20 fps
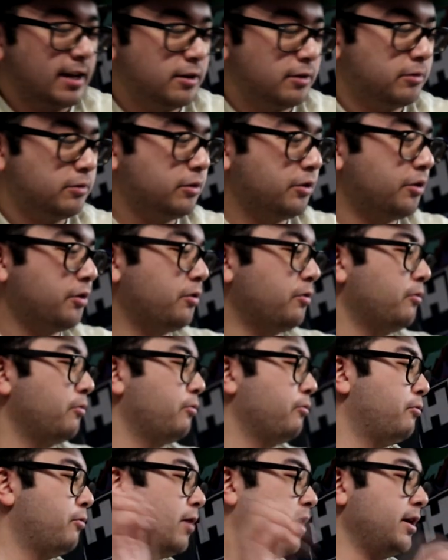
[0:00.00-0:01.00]
don't know
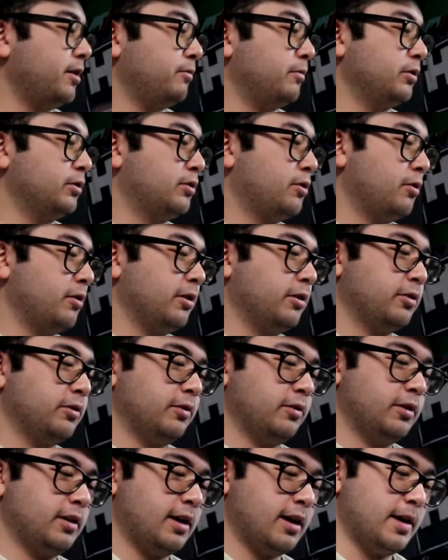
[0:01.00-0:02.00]
what was going
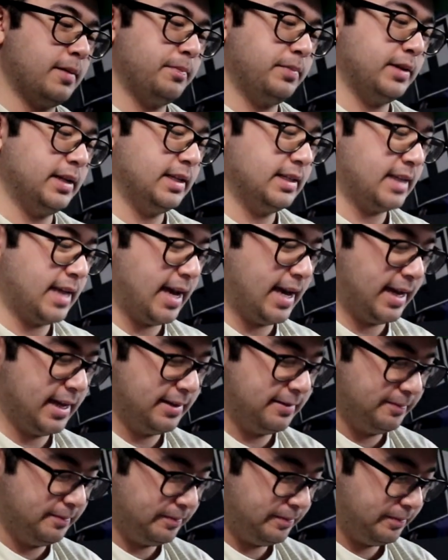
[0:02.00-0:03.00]
through the company's
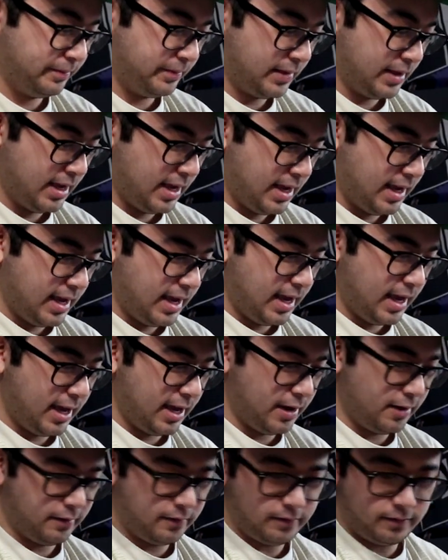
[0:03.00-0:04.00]
head
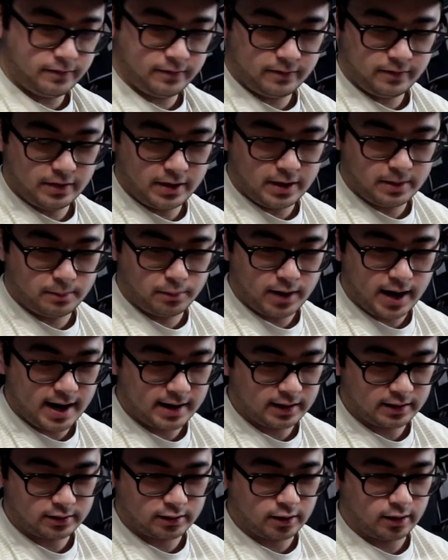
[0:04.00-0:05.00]
if their
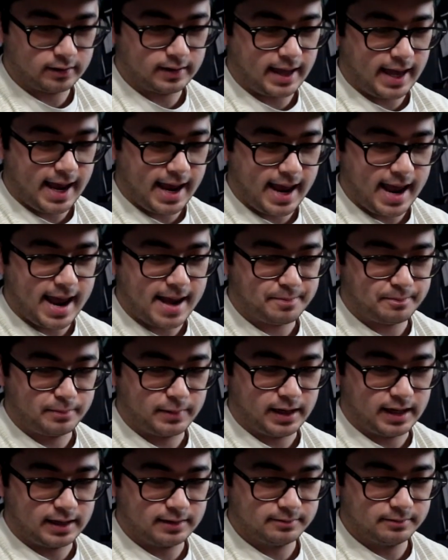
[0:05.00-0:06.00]
brand is called
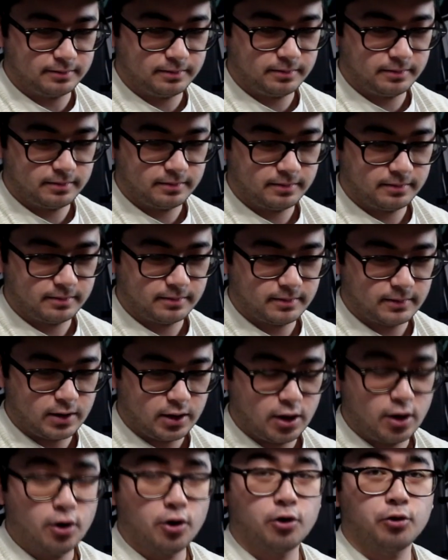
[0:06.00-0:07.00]
Epman,
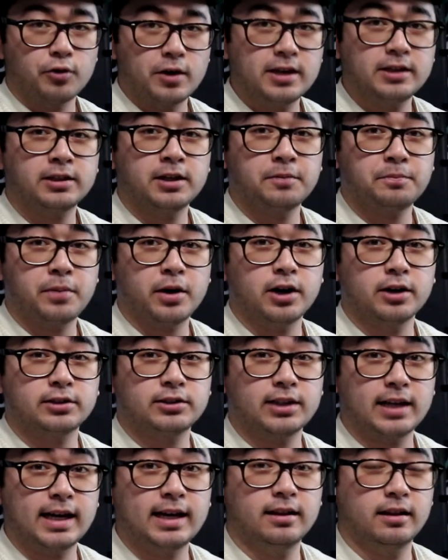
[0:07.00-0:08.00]
Racing
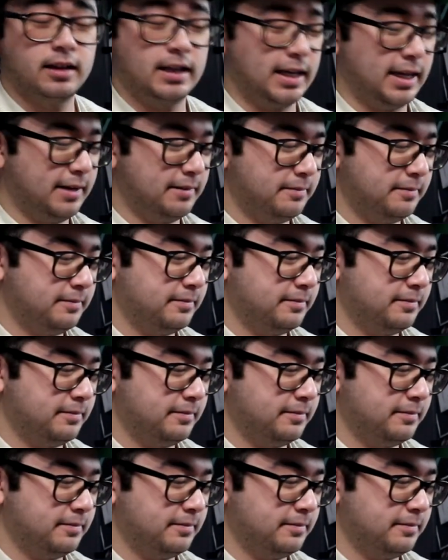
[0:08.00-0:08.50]
Parts Italy,